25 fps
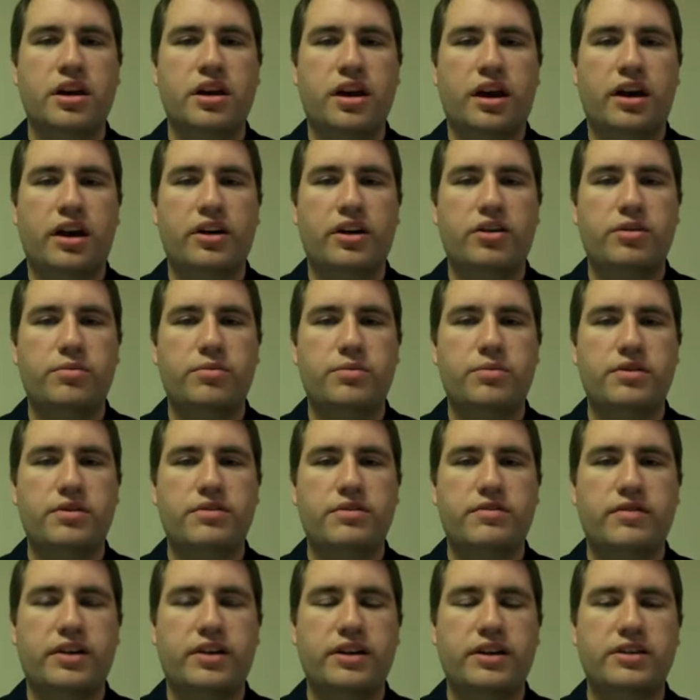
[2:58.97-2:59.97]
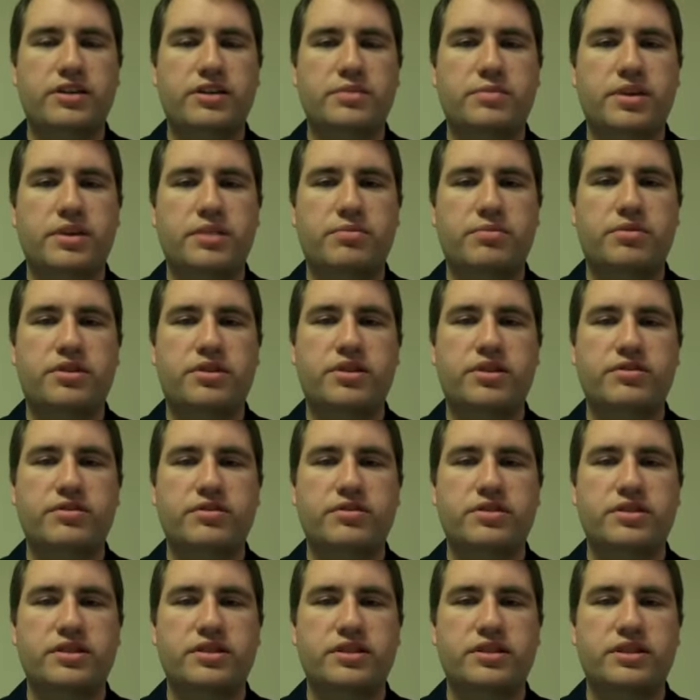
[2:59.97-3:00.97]
I hope that you find this paper
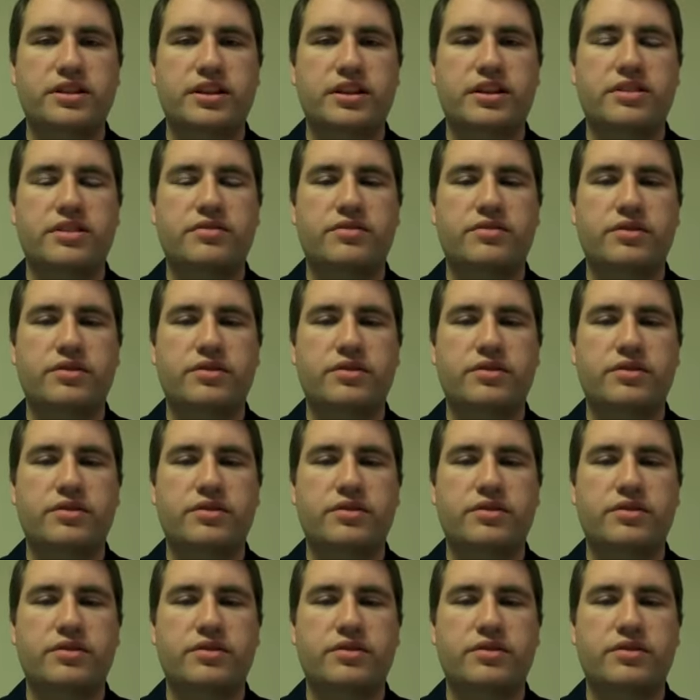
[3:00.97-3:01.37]
interesting, and if you